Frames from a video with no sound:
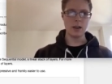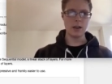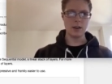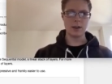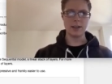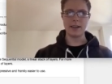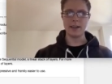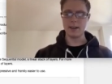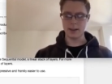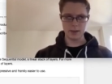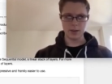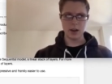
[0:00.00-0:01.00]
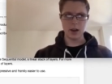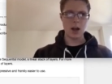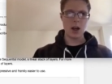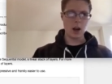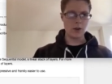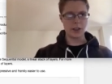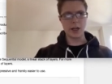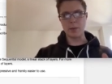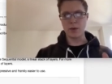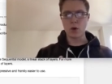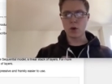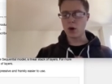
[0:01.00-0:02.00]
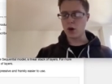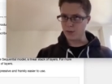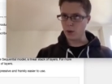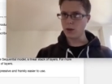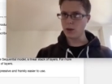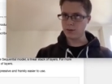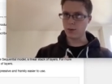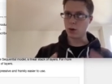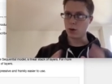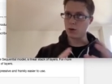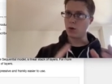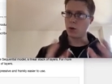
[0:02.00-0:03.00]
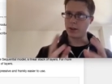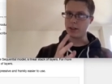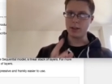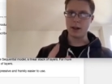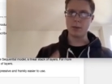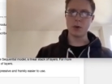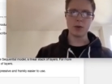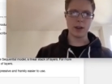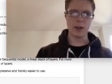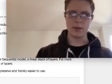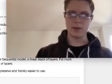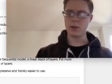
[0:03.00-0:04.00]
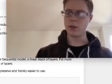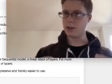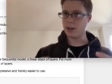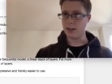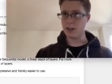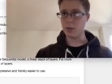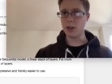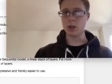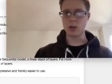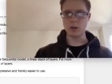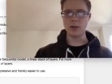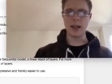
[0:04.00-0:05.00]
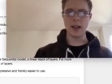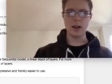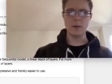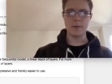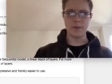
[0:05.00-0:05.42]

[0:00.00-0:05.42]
Our data is of shape 404, 404 examples, and 13-dimensional data.